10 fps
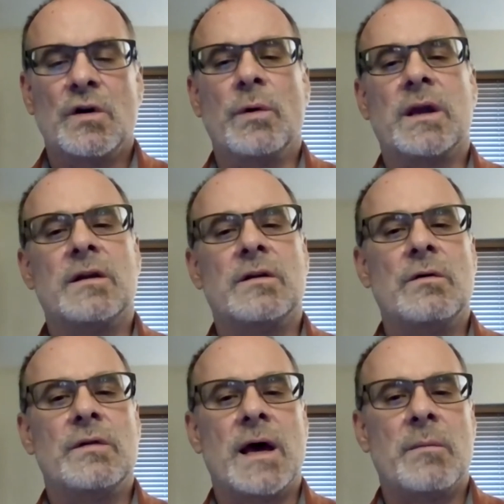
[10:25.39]
We can
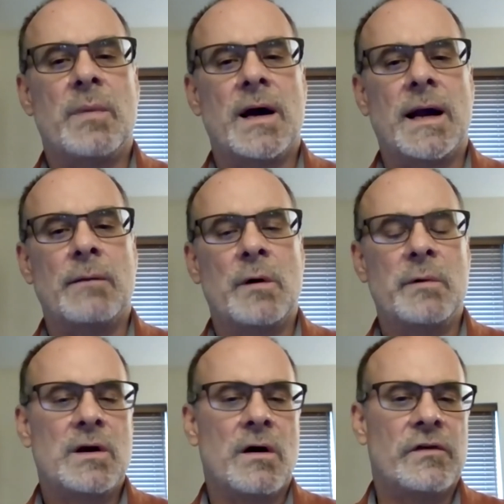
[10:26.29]
do that by
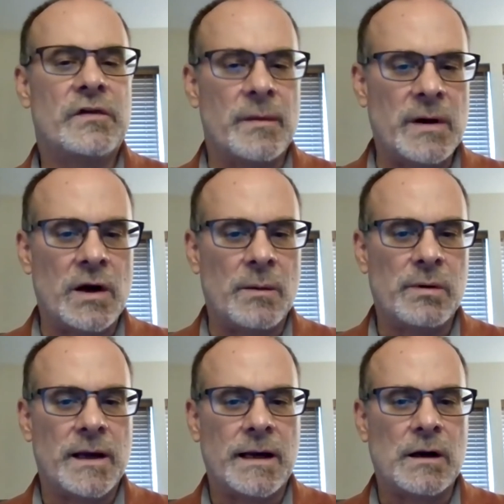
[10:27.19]
what we call sub-area
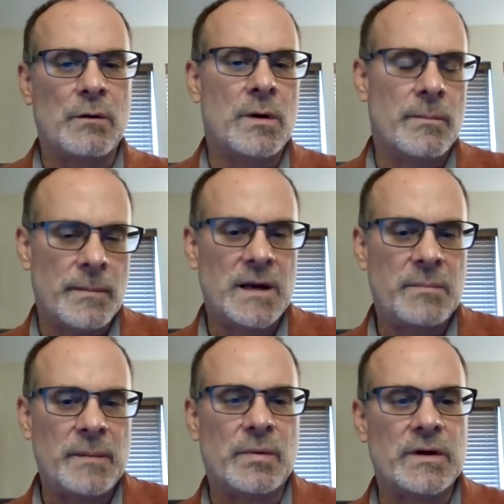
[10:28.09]
planning, or what
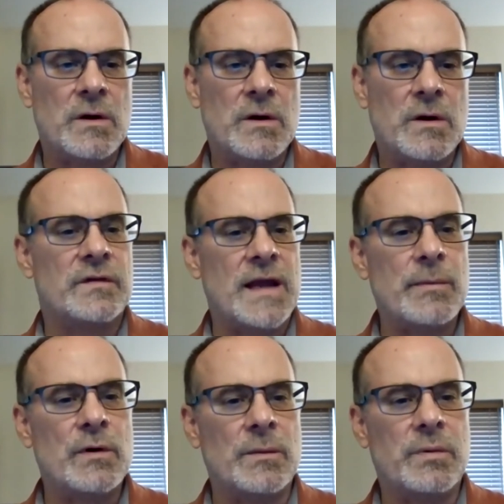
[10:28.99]
many people know as
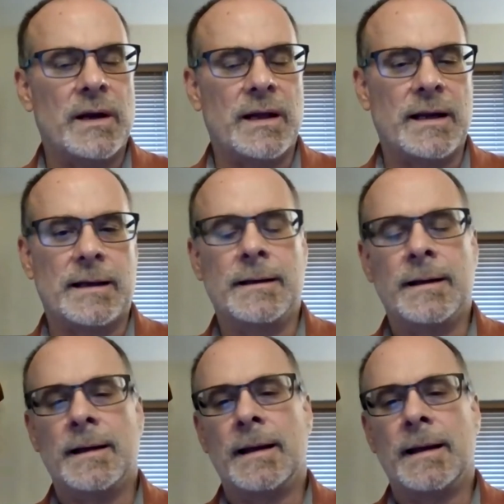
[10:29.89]
neighborhood planning.